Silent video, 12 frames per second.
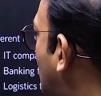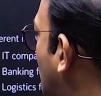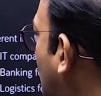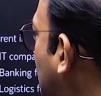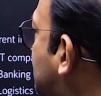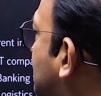
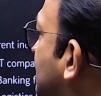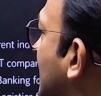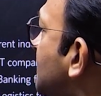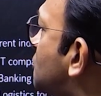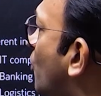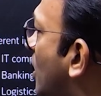In
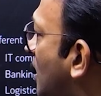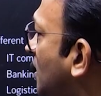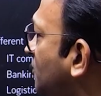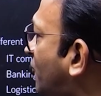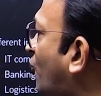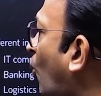today's world,
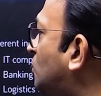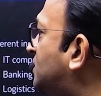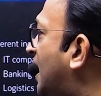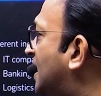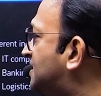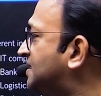fraud
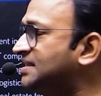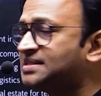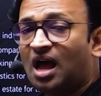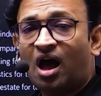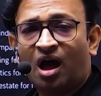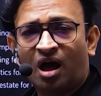cases
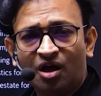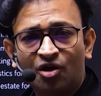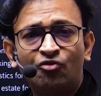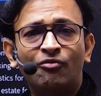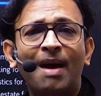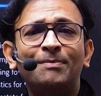are
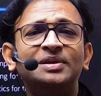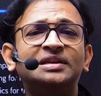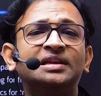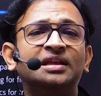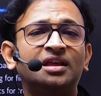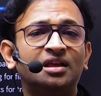
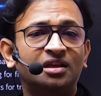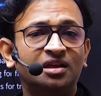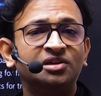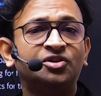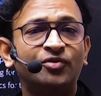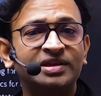rapidly
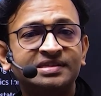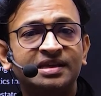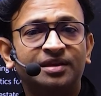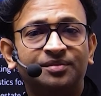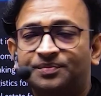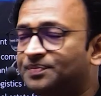
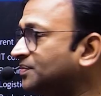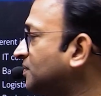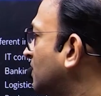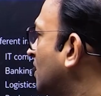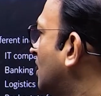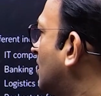increasing.
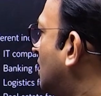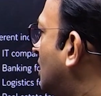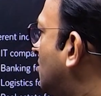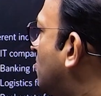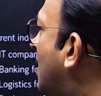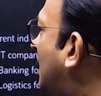
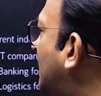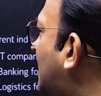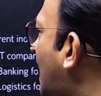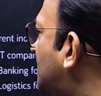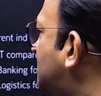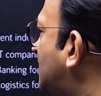Many
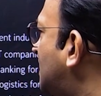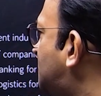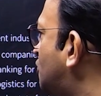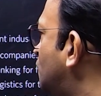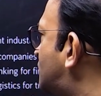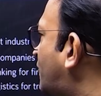candidates
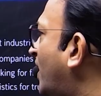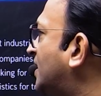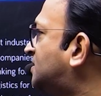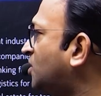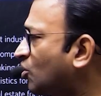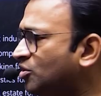use fake
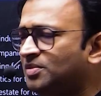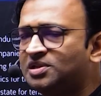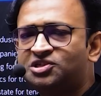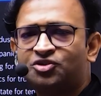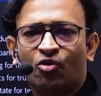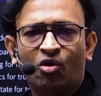
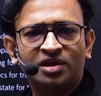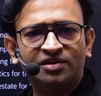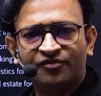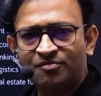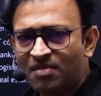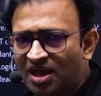documents, wrong
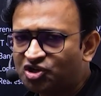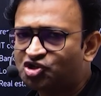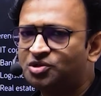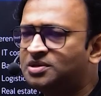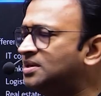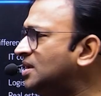
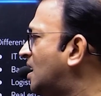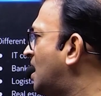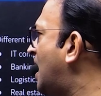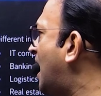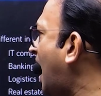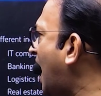information,
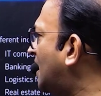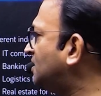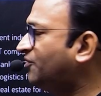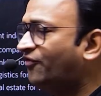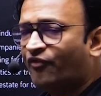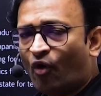and
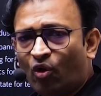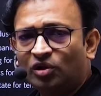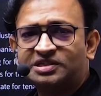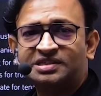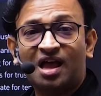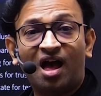
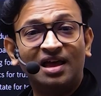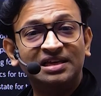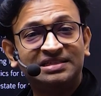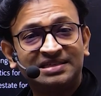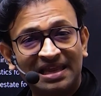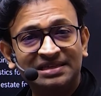false
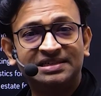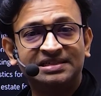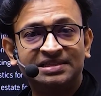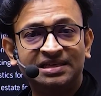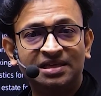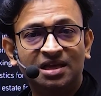
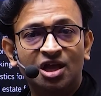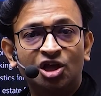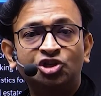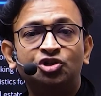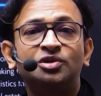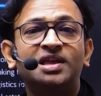identity
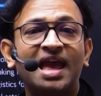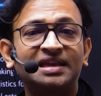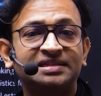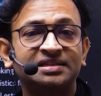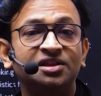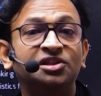to
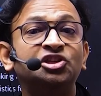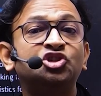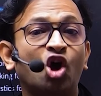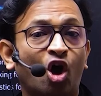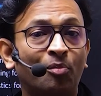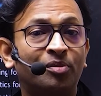get the
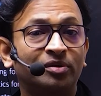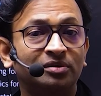job.